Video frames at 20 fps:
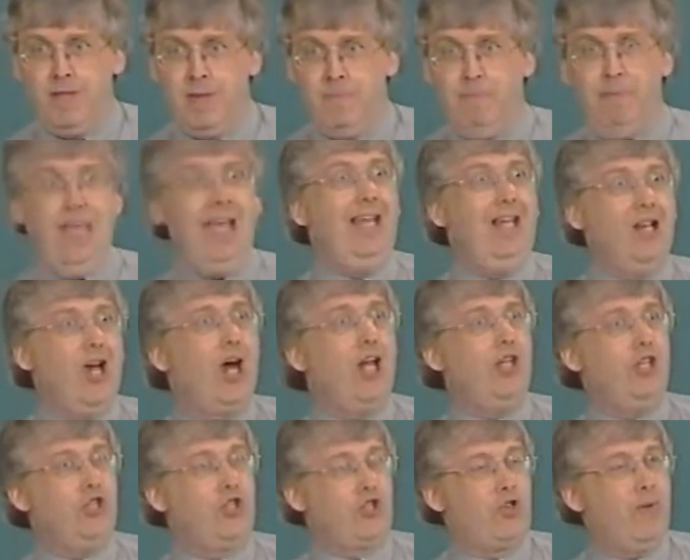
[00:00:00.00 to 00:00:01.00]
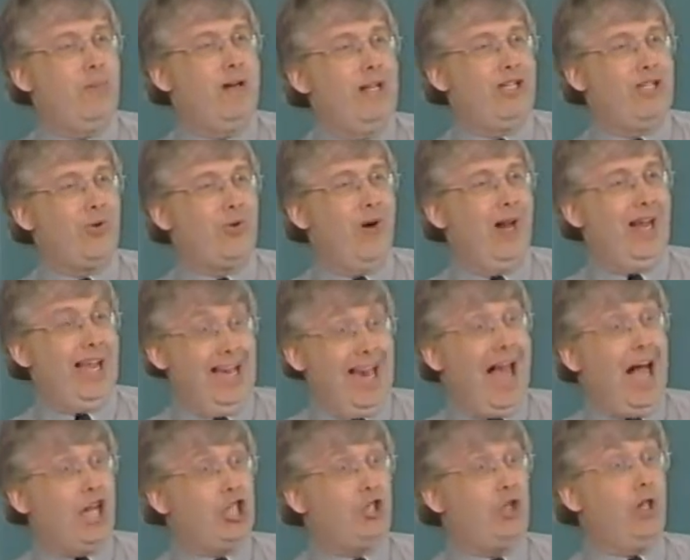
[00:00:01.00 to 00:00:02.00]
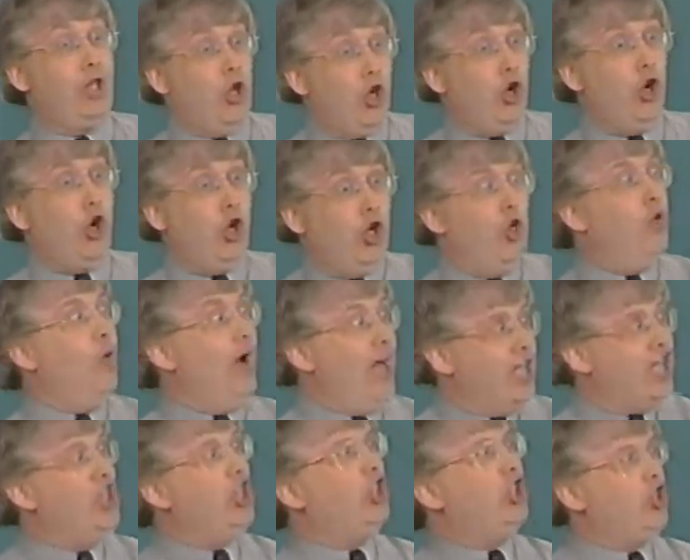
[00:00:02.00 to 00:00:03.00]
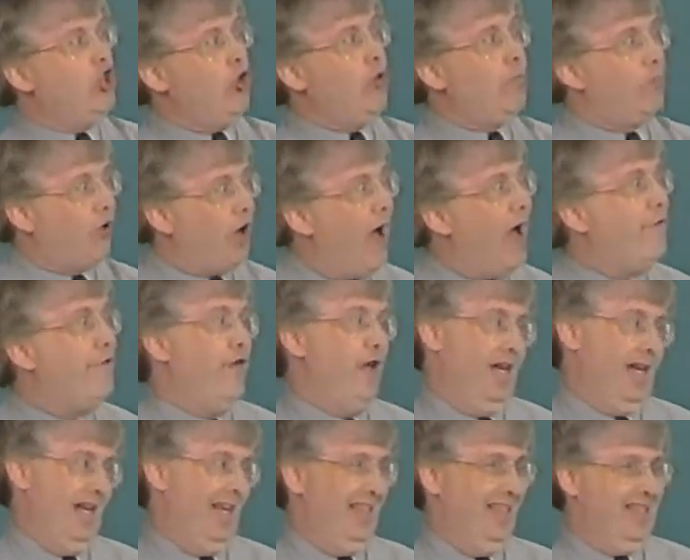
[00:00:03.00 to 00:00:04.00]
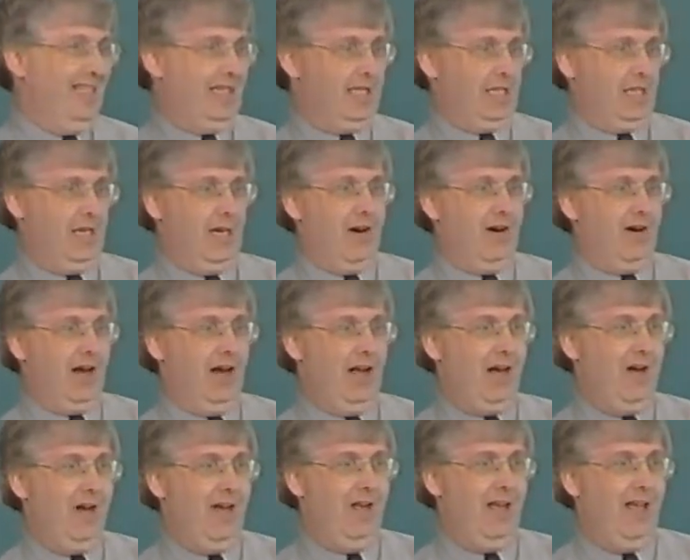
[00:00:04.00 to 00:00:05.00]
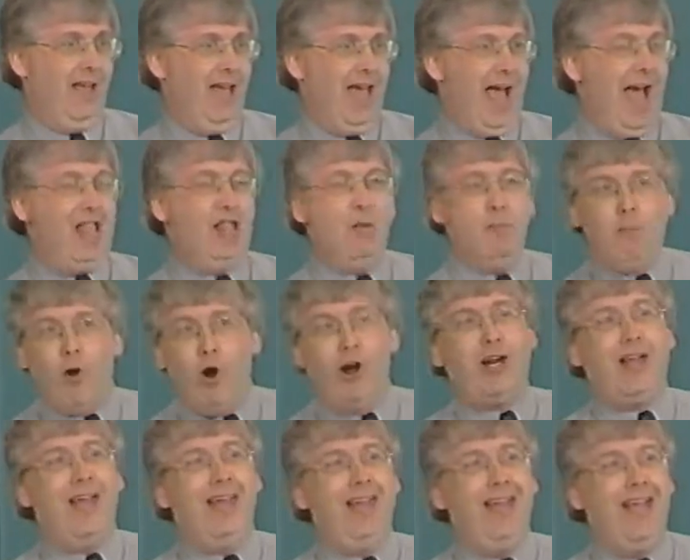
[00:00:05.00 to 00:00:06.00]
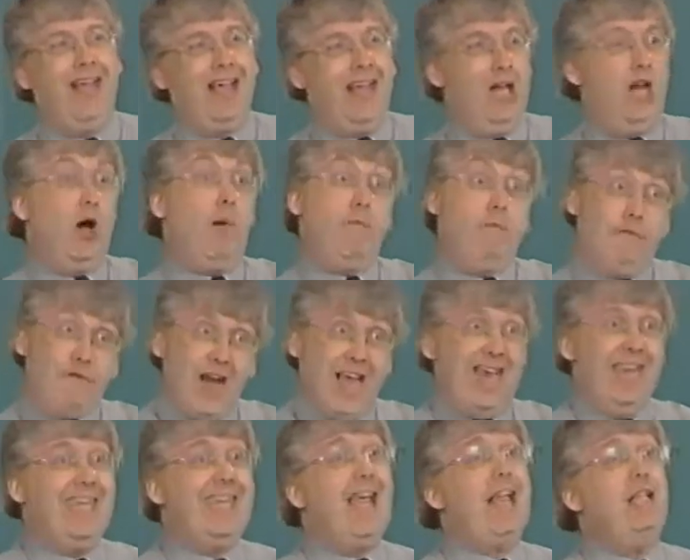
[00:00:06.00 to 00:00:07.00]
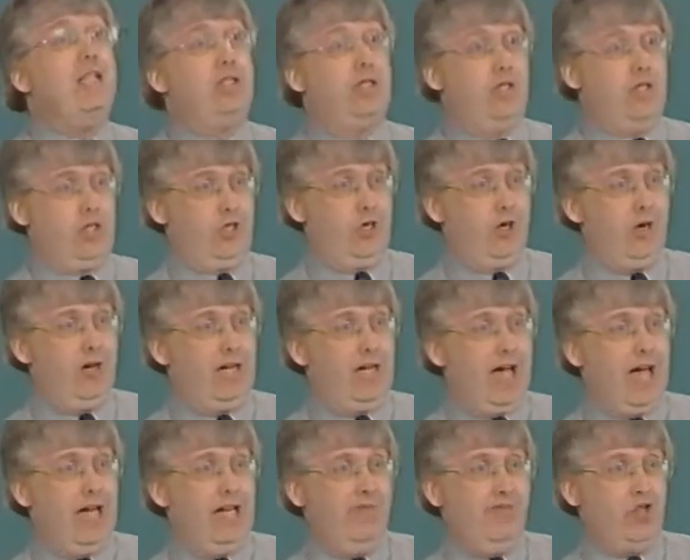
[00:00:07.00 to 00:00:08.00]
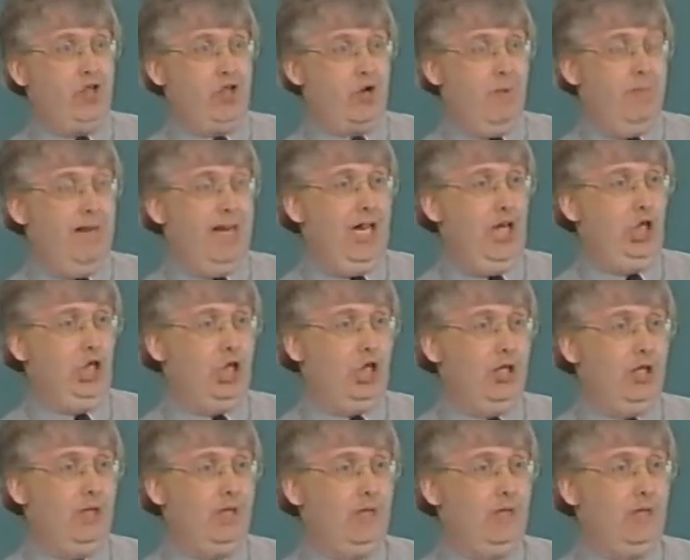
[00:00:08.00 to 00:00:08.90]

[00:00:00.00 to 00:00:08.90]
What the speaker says: Being non-discriminatory can actually earn you additional profit in this scenario, and the market can help fight against a certain kind of discrimination.